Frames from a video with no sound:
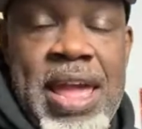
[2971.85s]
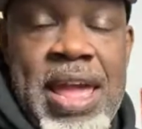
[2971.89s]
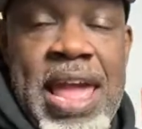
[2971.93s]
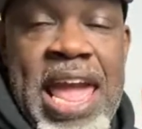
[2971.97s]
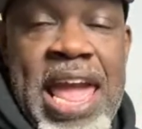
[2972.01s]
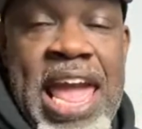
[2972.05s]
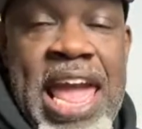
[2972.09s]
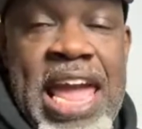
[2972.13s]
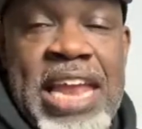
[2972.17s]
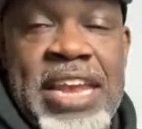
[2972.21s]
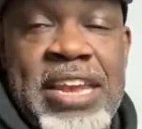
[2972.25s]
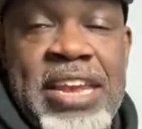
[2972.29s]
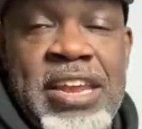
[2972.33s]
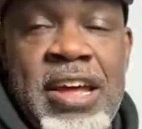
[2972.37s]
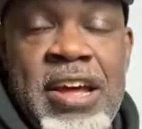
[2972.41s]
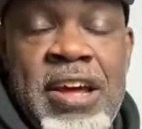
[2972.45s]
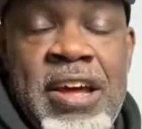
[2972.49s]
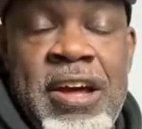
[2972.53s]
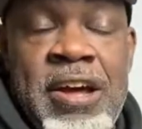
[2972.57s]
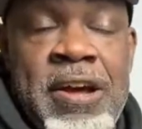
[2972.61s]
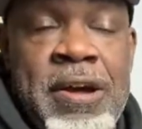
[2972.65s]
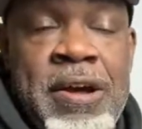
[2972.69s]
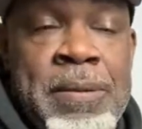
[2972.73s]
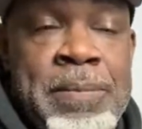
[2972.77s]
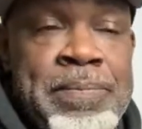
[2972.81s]
And
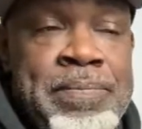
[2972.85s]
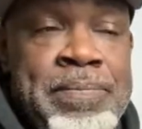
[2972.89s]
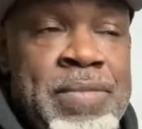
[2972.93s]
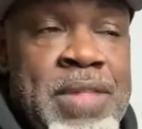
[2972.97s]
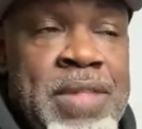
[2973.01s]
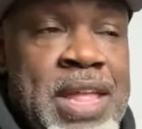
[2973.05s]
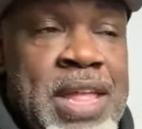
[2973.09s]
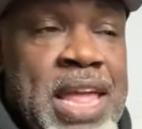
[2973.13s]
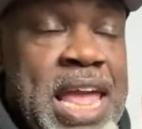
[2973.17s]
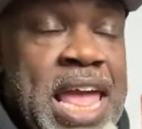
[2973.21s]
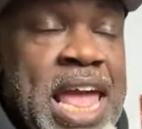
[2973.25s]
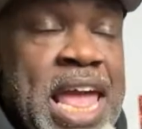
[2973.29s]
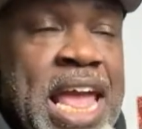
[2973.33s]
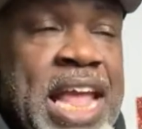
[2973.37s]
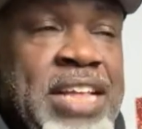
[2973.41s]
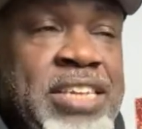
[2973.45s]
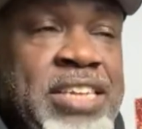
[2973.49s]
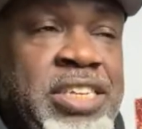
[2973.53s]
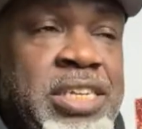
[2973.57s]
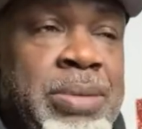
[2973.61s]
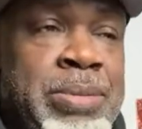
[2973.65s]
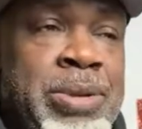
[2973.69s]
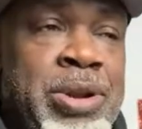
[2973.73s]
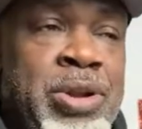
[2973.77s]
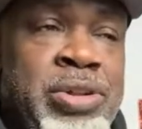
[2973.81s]
some
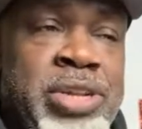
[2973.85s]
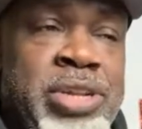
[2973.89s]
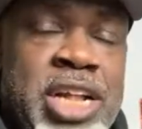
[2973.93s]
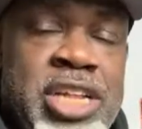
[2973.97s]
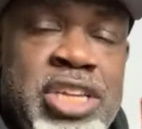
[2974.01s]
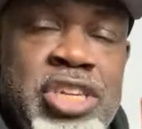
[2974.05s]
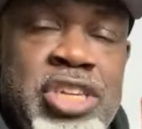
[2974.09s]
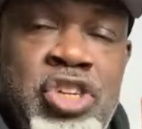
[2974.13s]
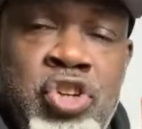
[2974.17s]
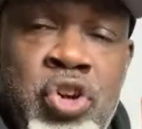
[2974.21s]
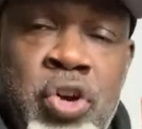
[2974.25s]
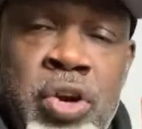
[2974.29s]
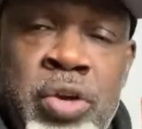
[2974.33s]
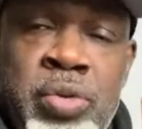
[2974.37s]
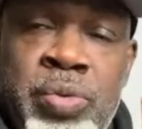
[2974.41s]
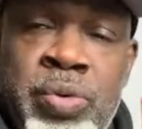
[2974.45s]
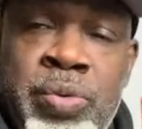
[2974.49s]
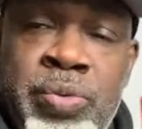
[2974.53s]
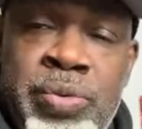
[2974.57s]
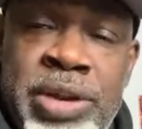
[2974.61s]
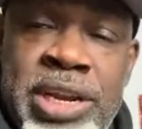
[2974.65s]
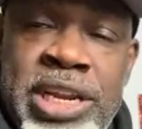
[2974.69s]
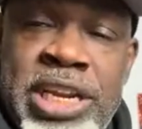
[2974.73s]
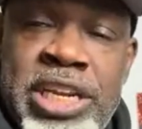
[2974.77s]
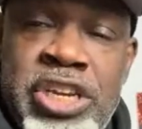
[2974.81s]
of those other stories were
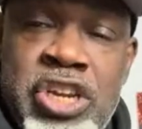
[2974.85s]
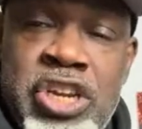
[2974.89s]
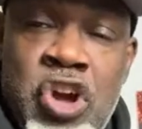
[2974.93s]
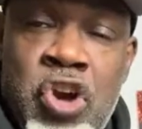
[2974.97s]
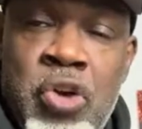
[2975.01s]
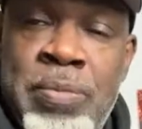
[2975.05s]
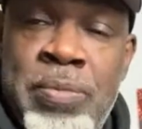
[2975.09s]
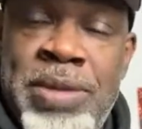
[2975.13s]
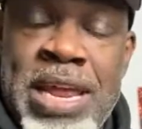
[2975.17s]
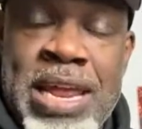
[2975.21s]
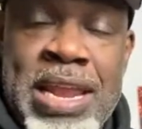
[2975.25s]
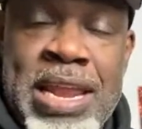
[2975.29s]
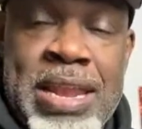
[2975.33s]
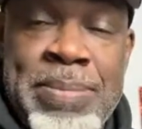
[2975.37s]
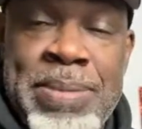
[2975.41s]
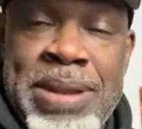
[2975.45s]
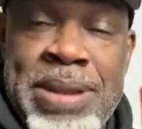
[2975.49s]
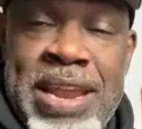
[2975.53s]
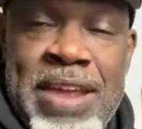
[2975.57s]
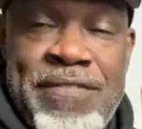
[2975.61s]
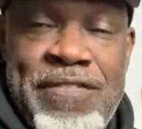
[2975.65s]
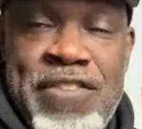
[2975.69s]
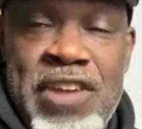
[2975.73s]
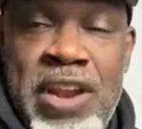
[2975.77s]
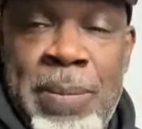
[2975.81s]
really dope, but
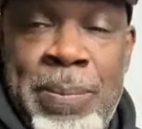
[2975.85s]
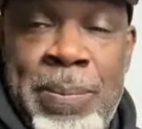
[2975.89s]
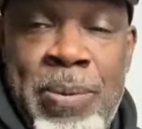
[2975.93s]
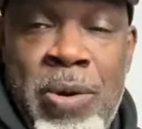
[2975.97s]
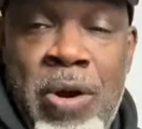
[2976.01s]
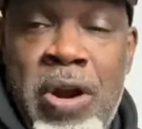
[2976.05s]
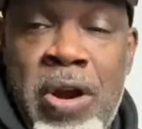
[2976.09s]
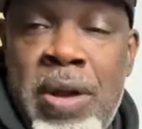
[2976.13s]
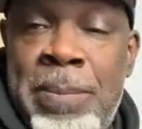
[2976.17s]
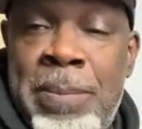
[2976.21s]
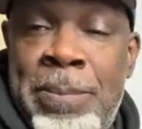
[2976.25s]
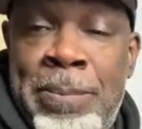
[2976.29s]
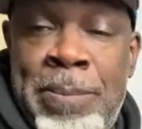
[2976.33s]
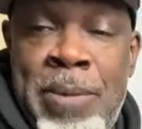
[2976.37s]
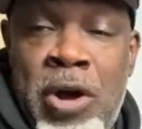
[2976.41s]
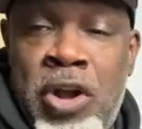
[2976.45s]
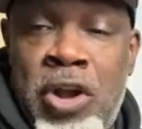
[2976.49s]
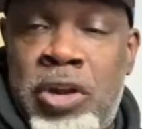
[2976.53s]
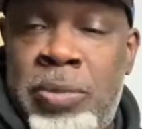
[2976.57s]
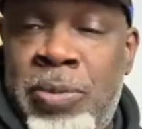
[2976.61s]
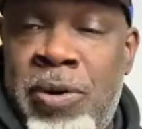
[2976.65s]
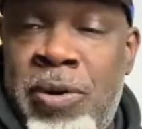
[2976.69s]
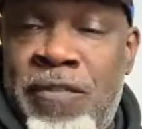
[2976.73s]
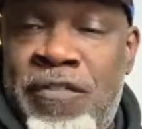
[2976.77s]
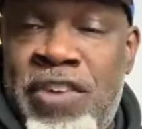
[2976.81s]
they fell apart.
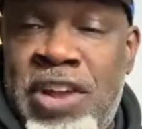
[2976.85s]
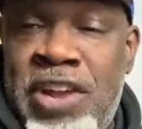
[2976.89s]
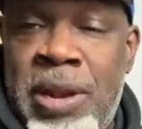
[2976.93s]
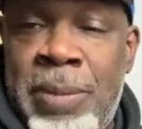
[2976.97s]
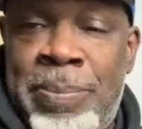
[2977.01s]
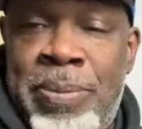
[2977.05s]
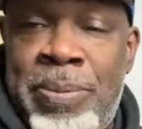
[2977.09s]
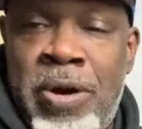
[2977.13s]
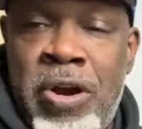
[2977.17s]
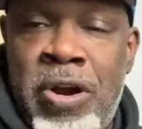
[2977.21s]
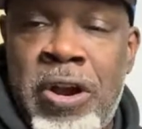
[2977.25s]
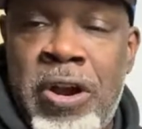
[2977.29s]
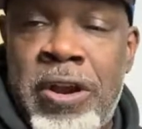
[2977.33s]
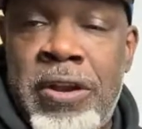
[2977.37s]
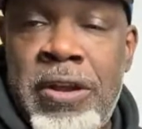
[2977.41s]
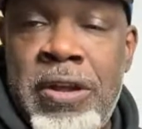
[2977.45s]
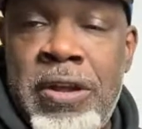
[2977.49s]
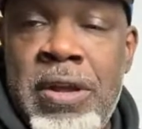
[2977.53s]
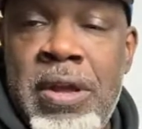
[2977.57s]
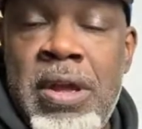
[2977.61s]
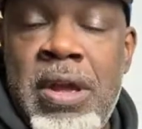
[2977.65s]
Baltimore fell apart.